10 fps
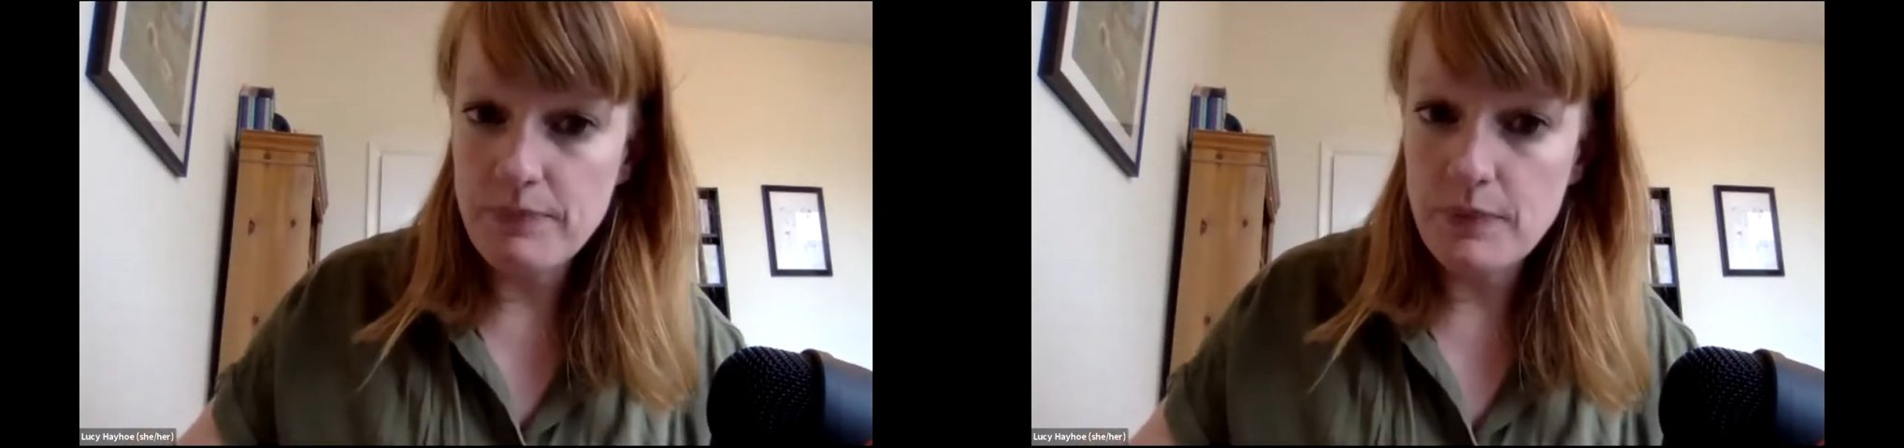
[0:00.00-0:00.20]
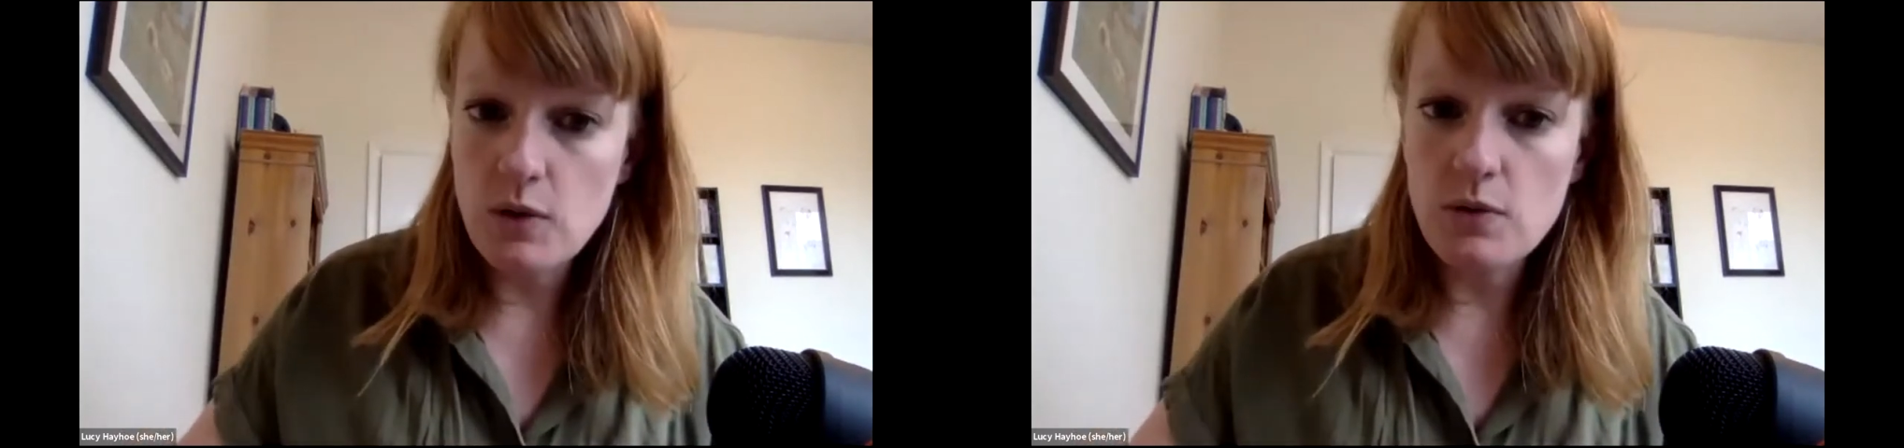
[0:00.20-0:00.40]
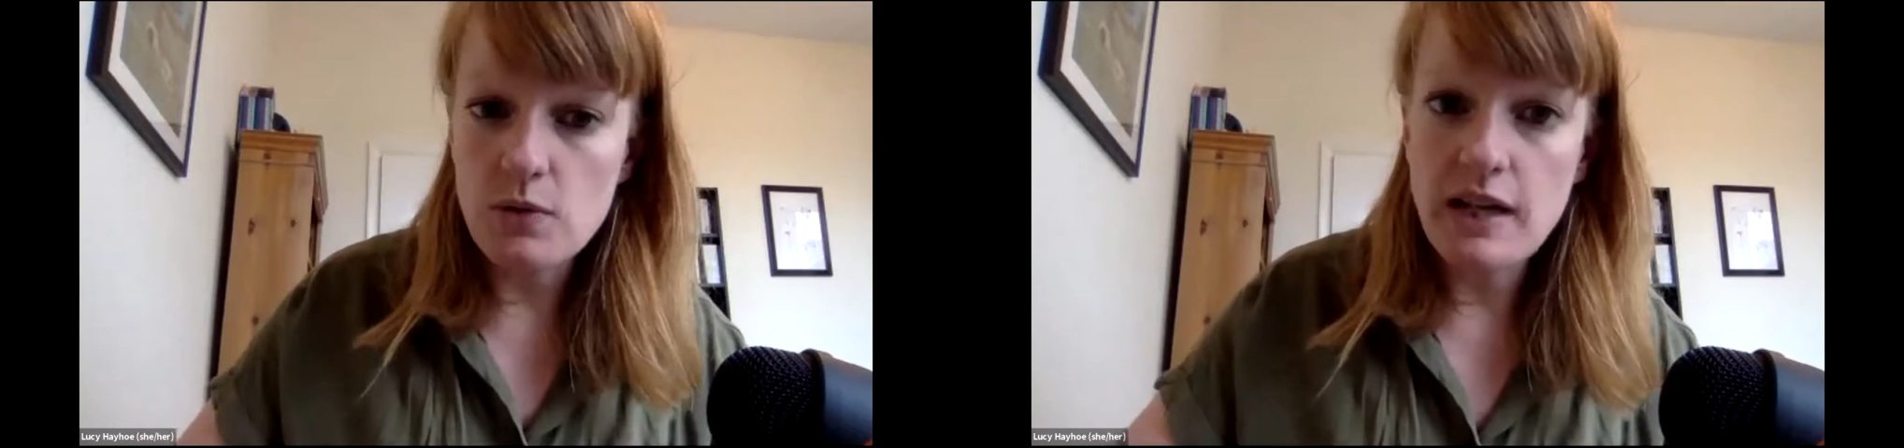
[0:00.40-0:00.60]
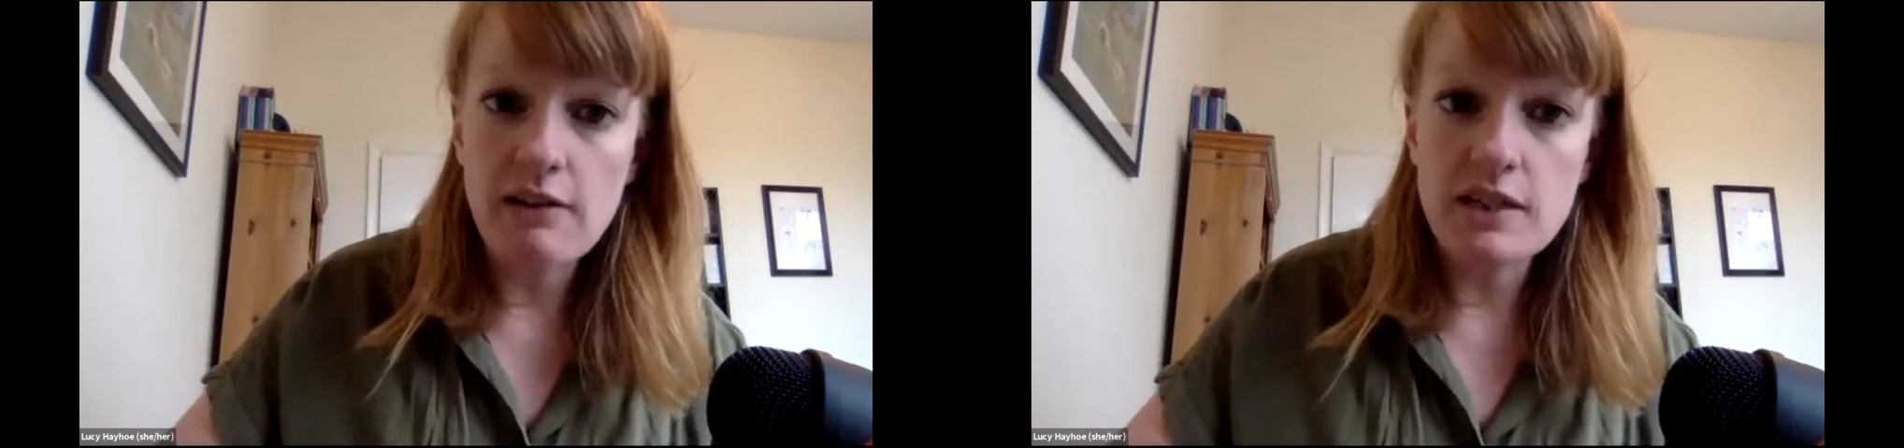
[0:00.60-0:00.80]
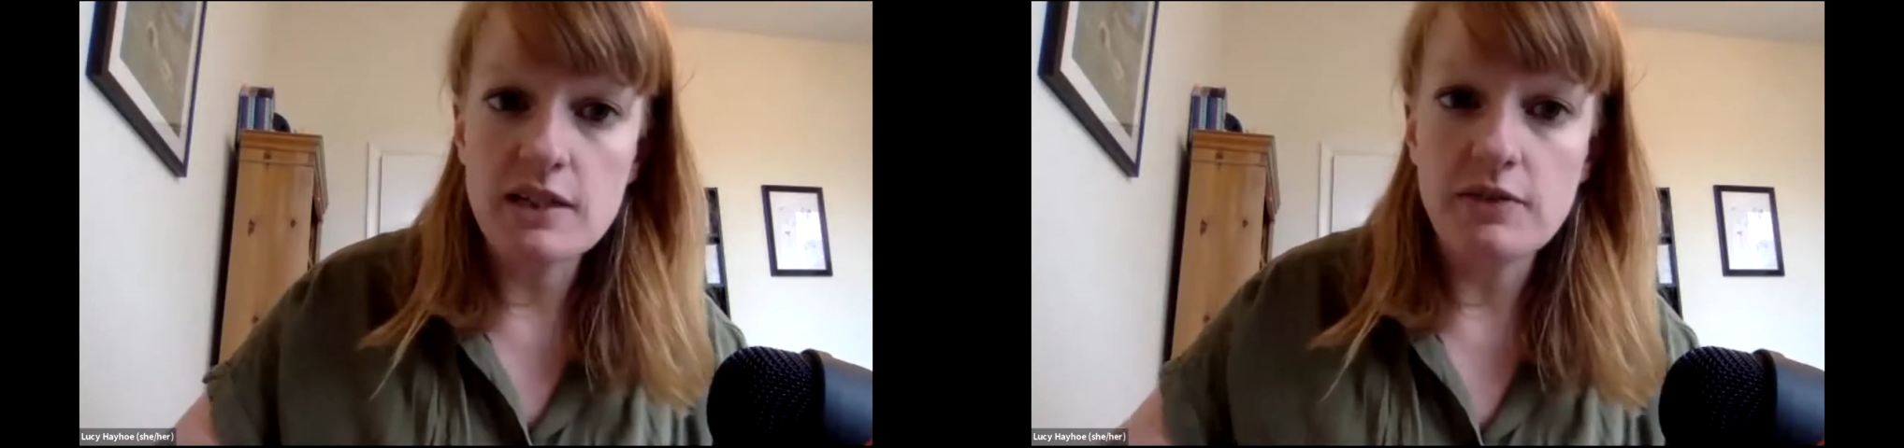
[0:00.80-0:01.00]
called
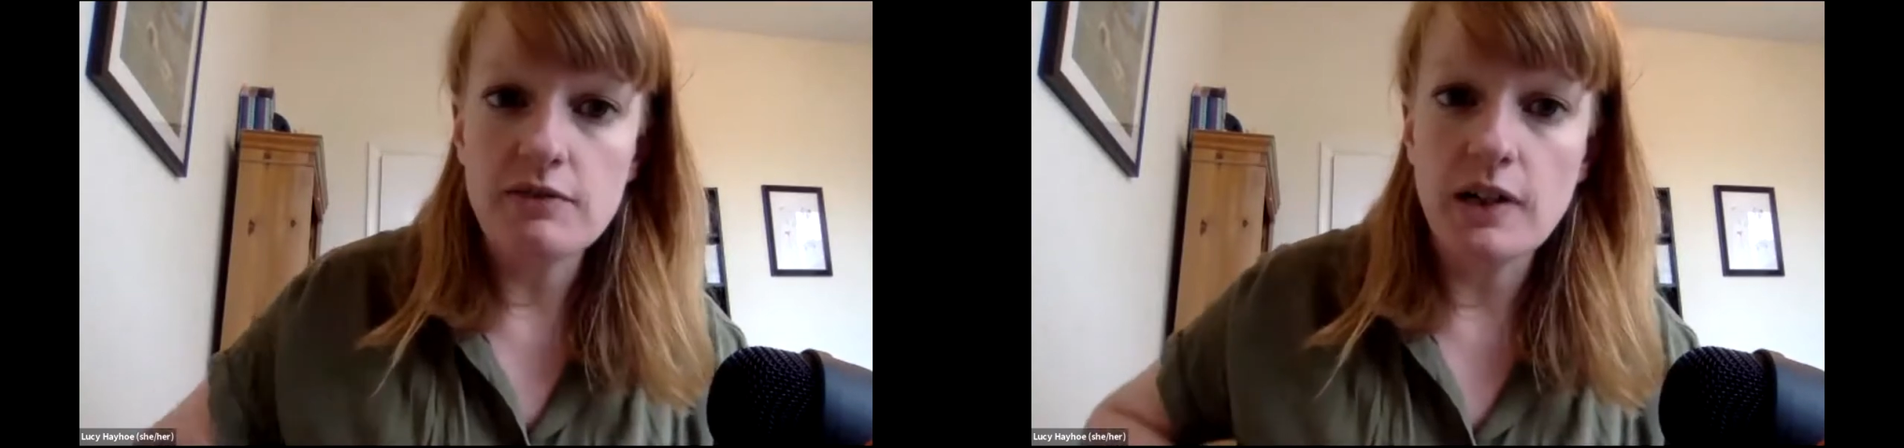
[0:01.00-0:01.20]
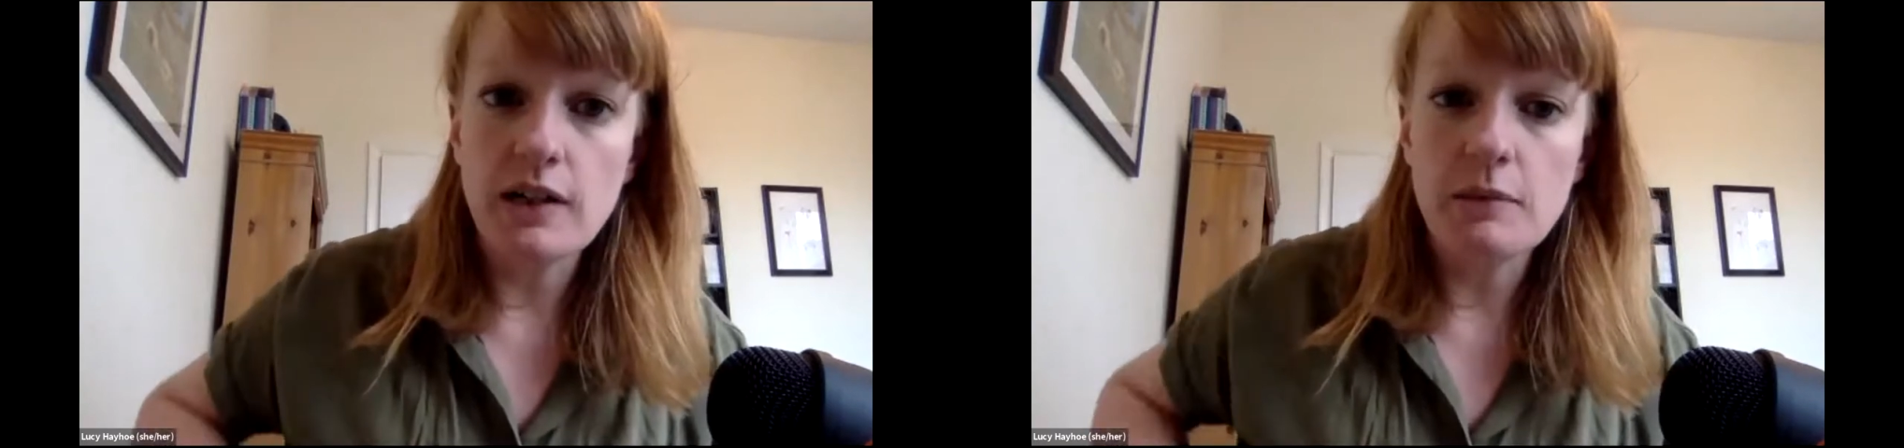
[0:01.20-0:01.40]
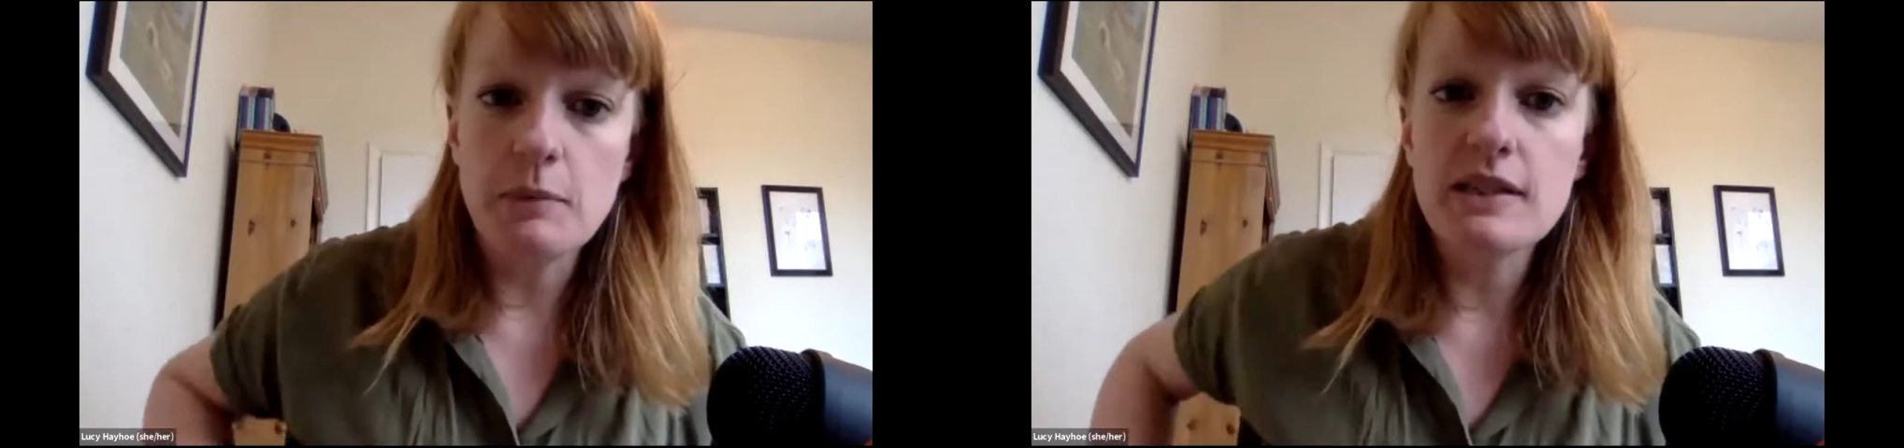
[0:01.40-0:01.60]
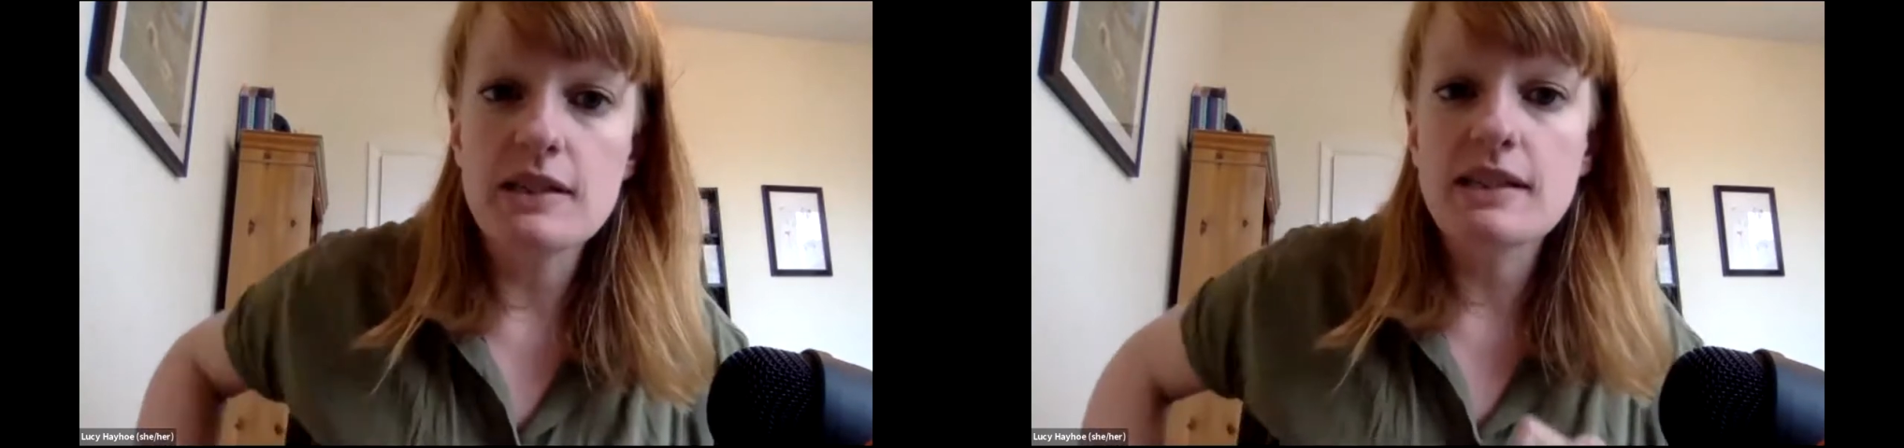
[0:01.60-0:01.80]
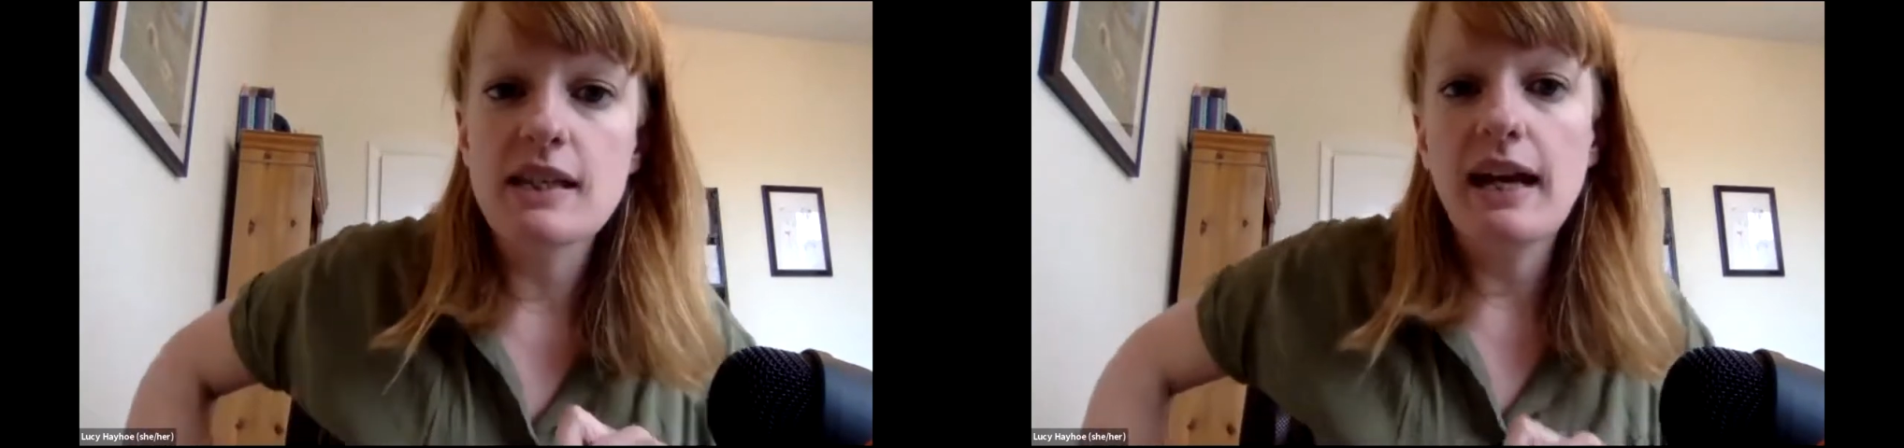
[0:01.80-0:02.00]
Narrative Environments,